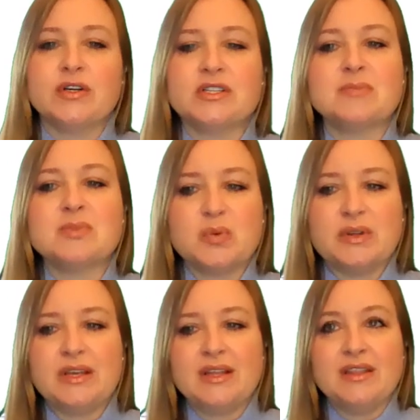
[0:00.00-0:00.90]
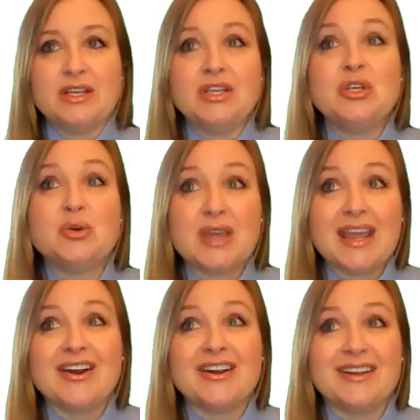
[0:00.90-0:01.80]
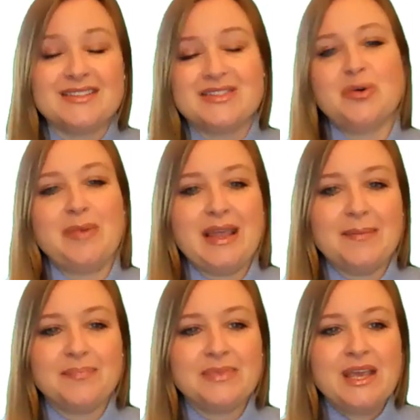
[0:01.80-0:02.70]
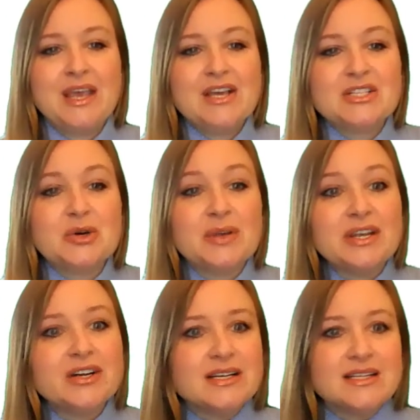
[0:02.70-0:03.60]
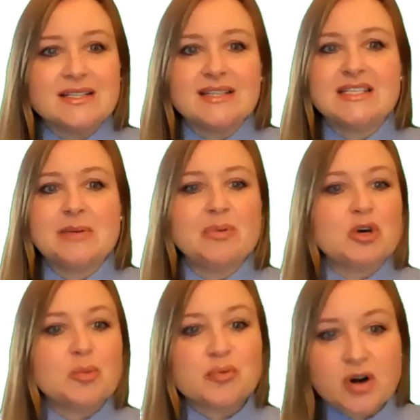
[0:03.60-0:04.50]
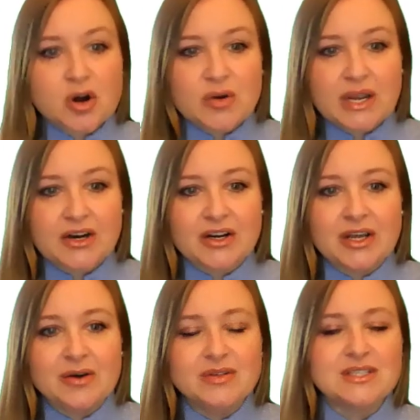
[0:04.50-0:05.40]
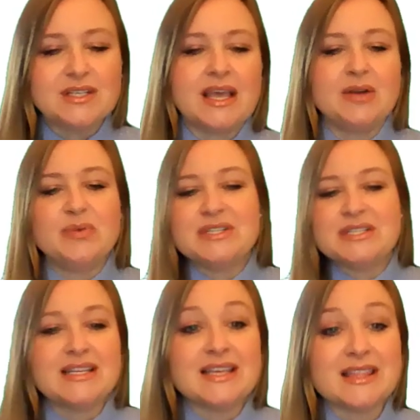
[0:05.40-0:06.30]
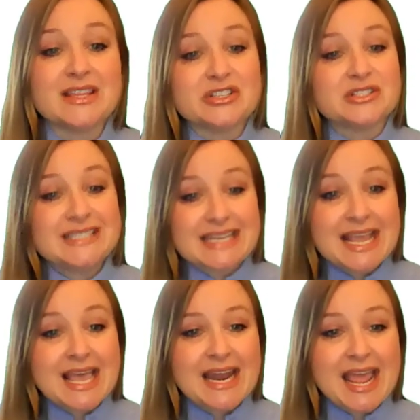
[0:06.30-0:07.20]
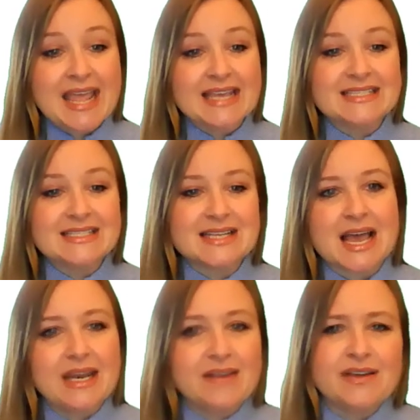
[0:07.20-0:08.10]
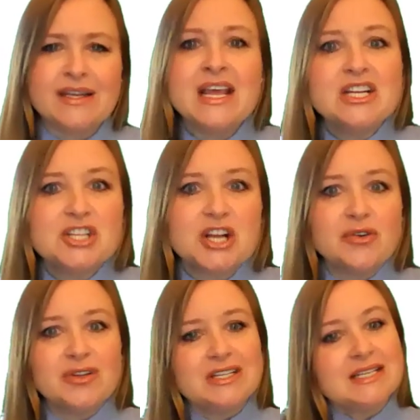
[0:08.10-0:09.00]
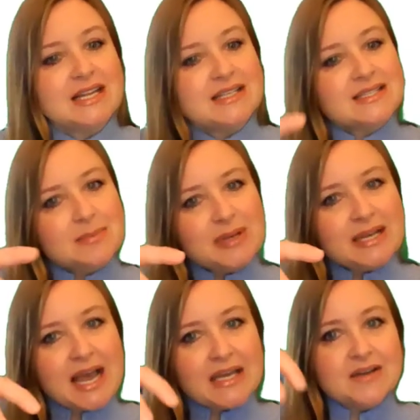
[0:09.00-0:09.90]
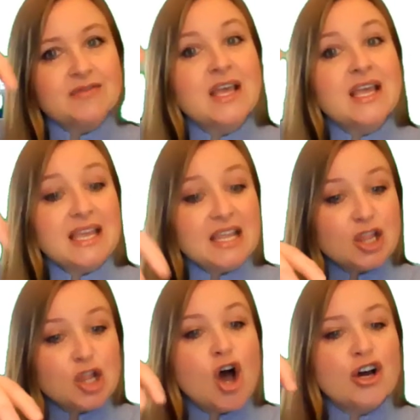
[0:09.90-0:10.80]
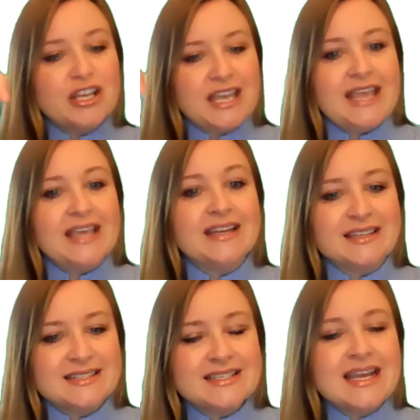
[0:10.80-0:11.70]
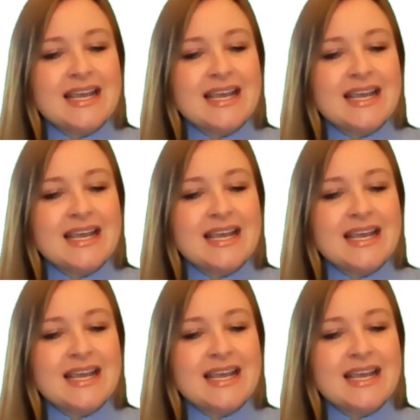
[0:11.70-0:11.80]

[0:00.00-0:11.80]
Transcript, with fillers: organisms within the eukarya domain. So here is a typical prokaryote, and we see that there's DNA inside of it. Generally, it tends to be kind of elongated,